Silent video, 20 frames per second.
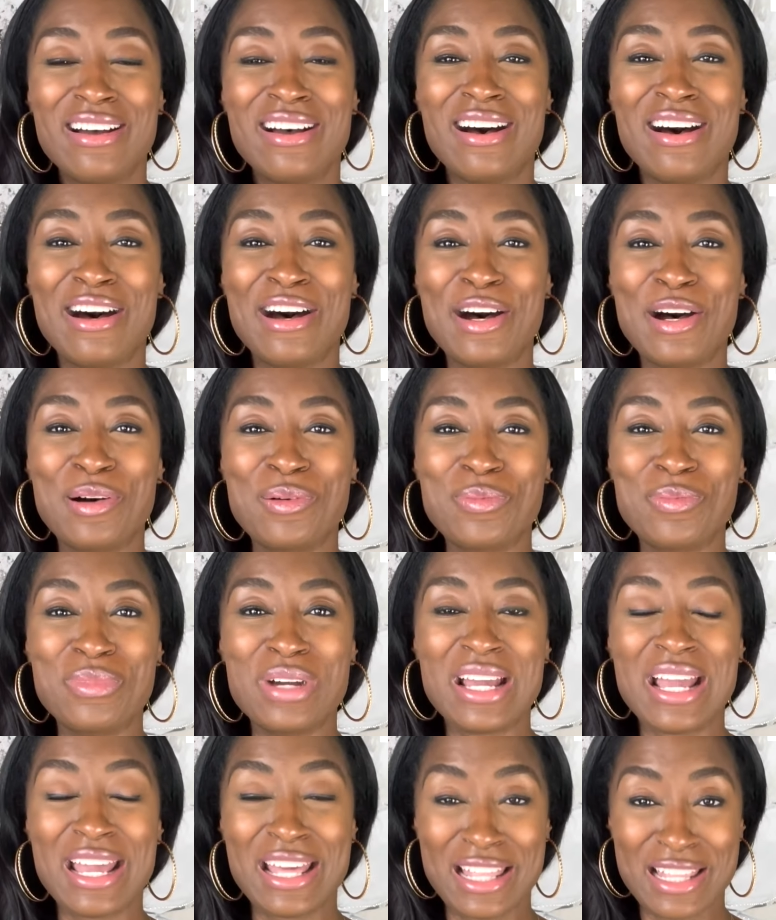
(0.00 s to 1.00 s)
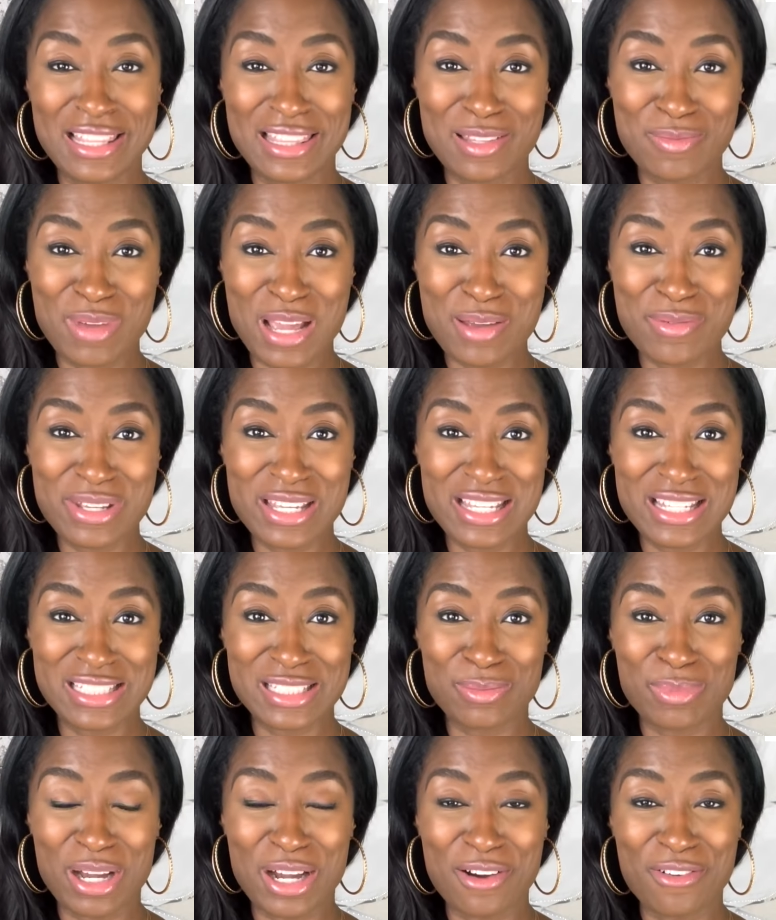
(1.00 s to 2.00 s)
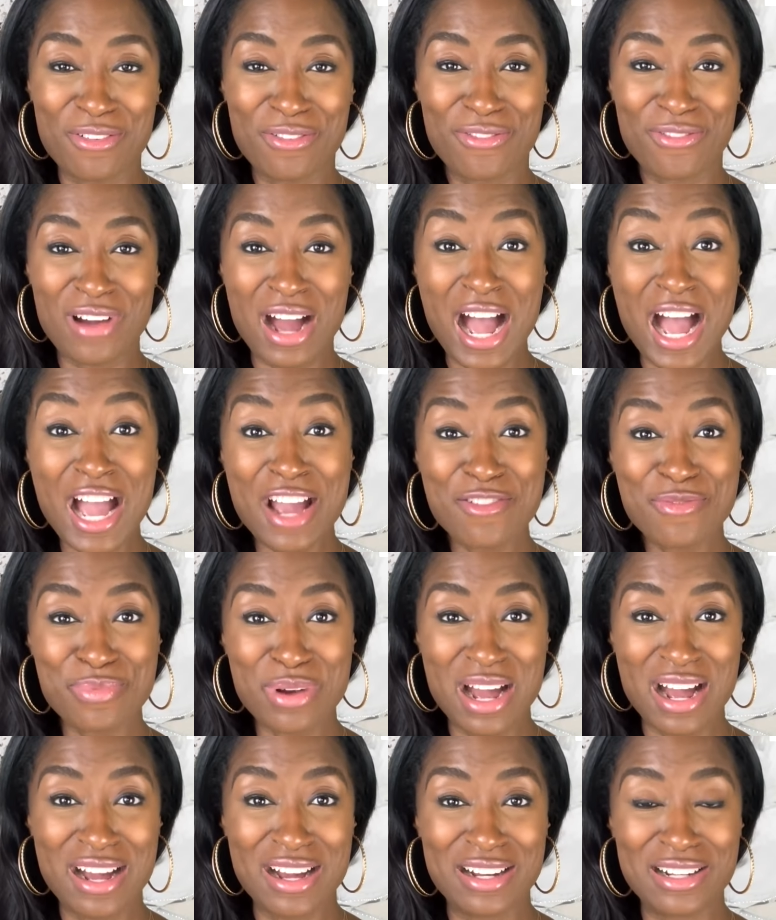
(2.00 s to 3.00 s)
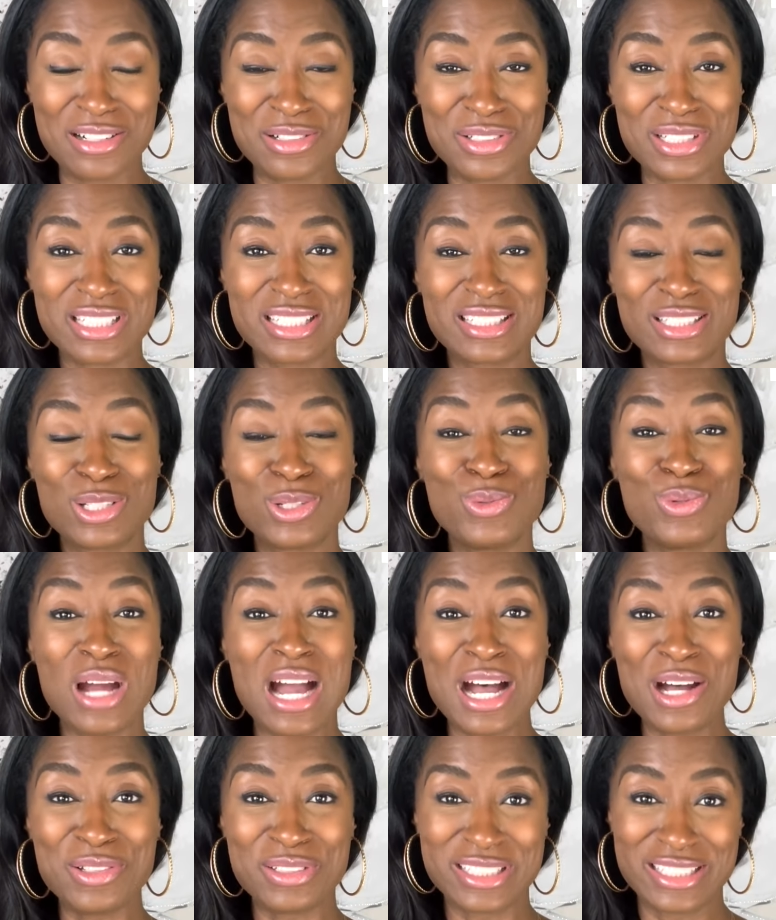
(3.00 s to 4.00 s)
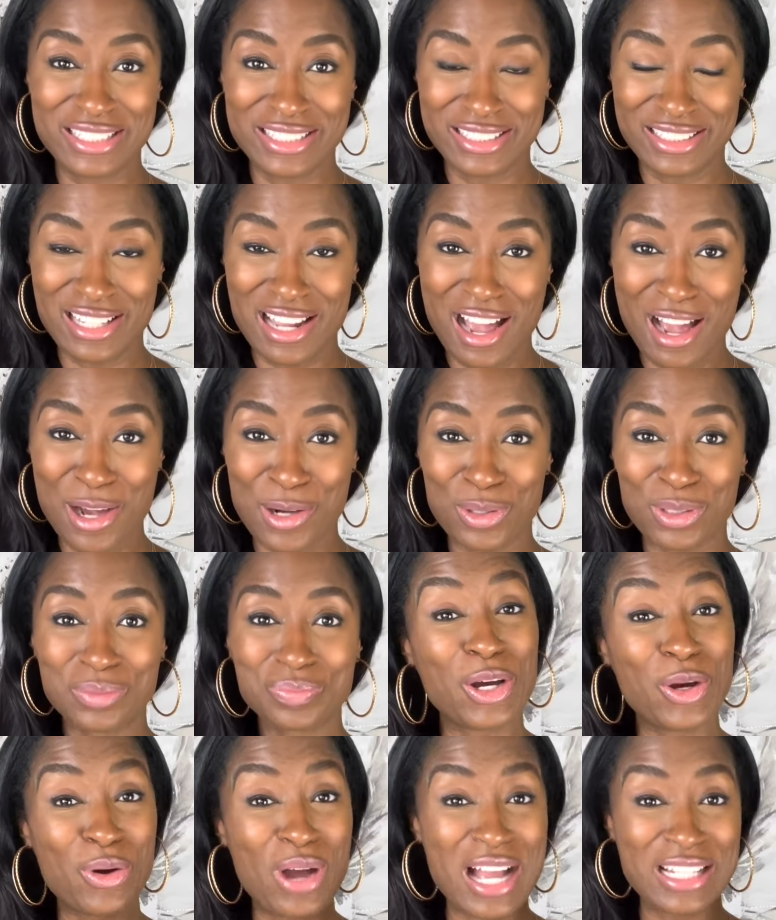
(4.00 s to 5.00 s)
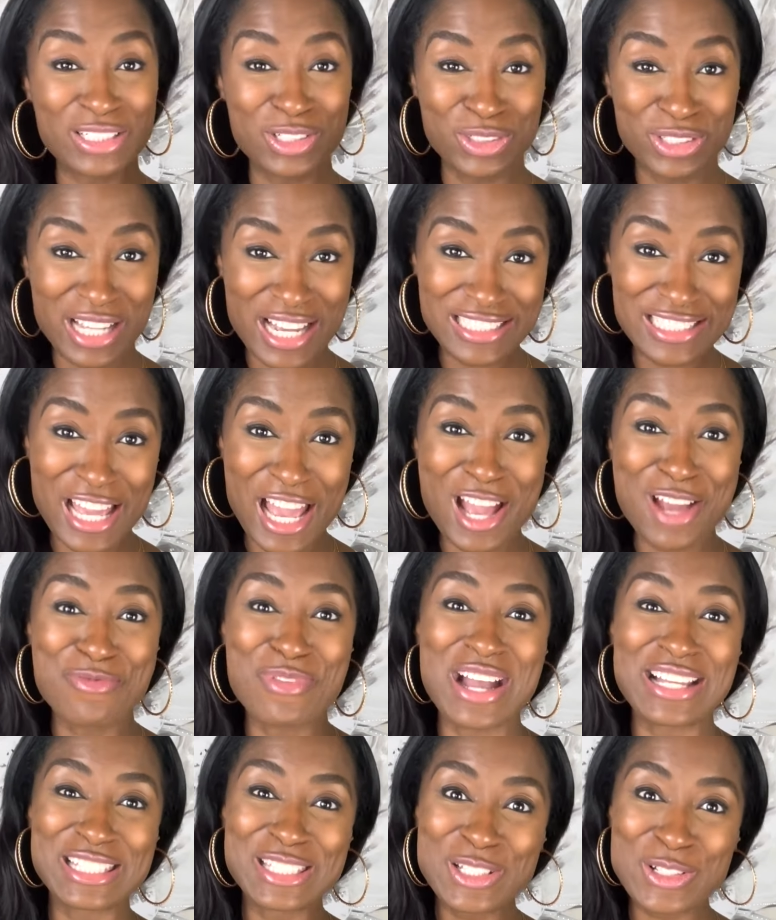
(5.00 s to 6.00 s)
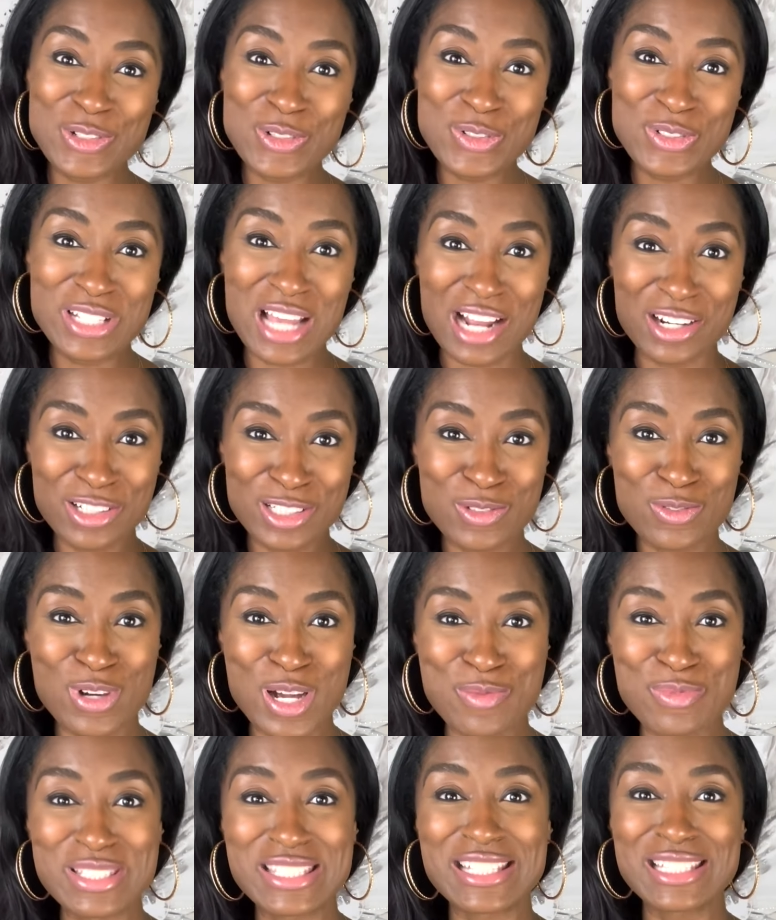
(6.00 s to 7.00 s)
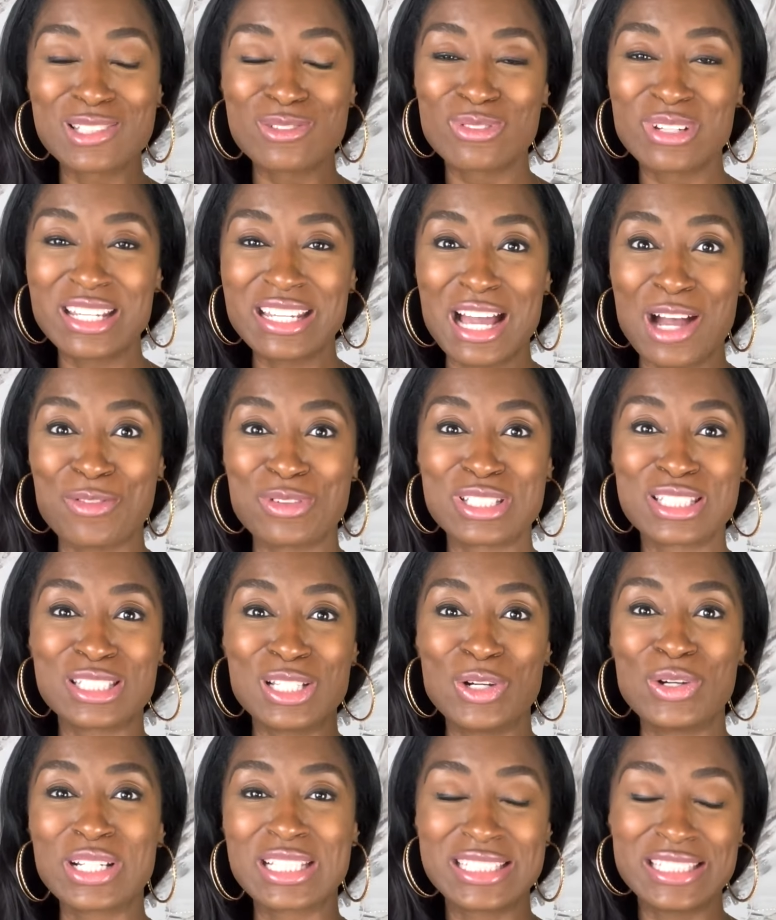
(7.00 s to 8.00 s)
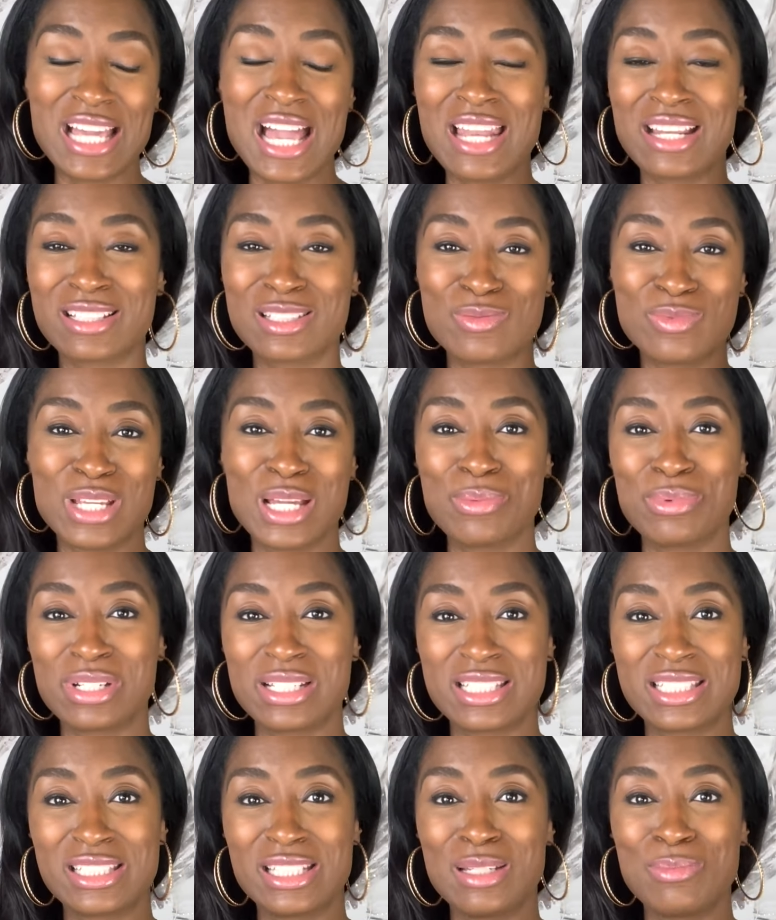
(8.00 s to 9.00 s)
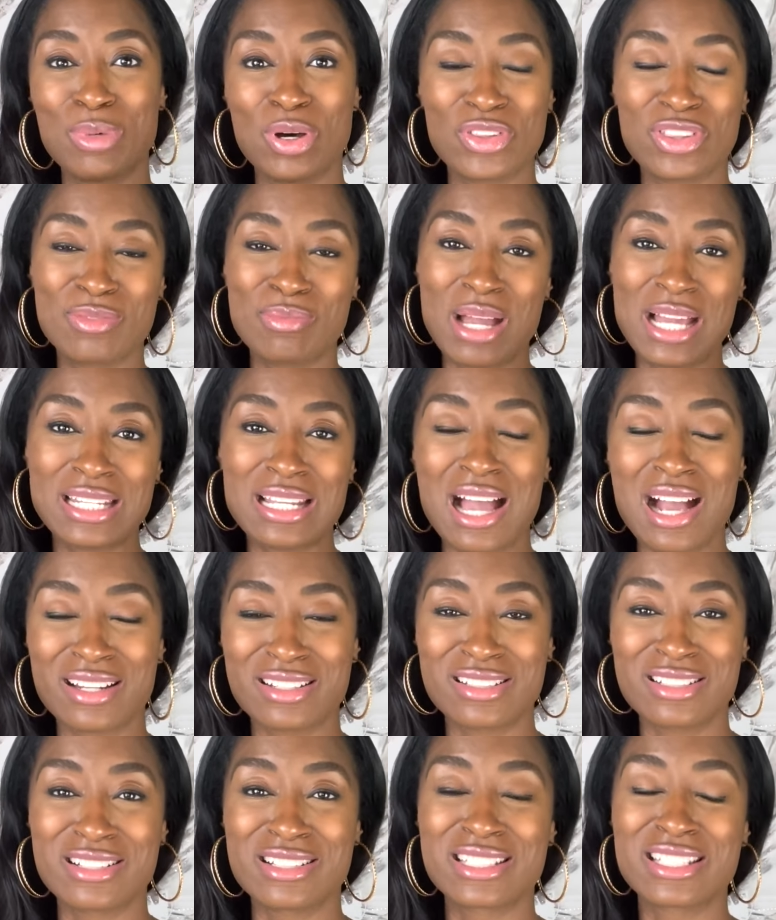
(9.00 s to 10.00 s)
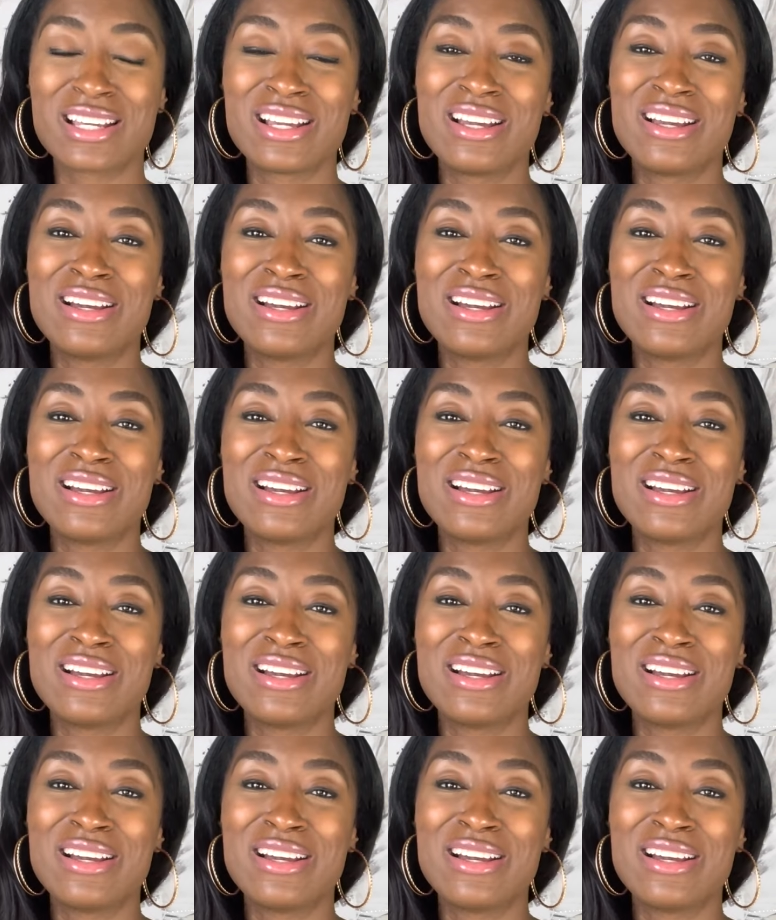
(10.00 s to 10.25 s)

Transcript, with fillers: Um, and the baby is about five pounds, two ounces now. So I told you guys I had my two doctor's appointments this week. I was so ecstatic to be able to see both of my doctors.